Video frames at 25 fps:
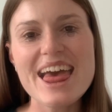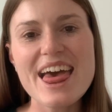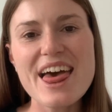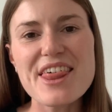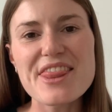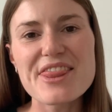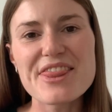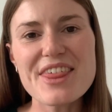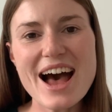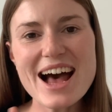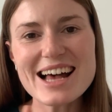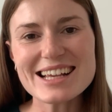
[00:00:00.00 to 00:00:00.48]

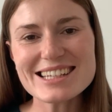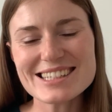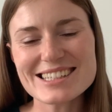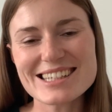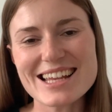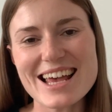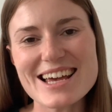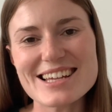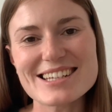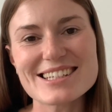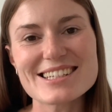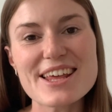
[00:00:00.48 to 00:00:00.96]
That
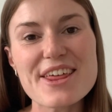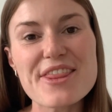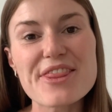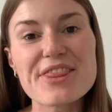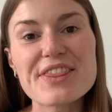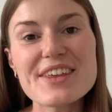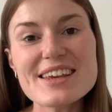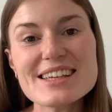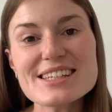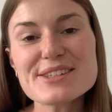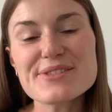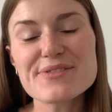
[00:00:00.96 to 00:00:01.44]
said,
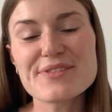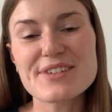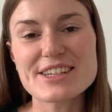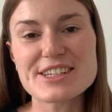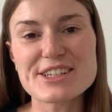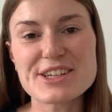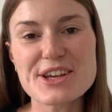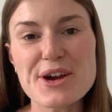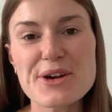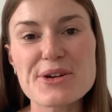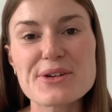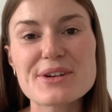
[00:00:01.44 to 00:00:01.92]
this
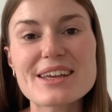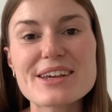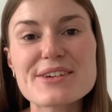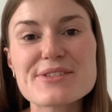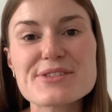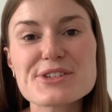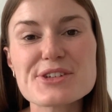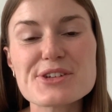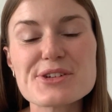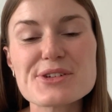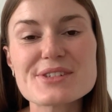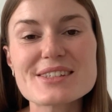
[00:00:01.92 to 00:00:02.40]
video
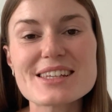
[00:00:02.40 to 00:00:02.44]
gives you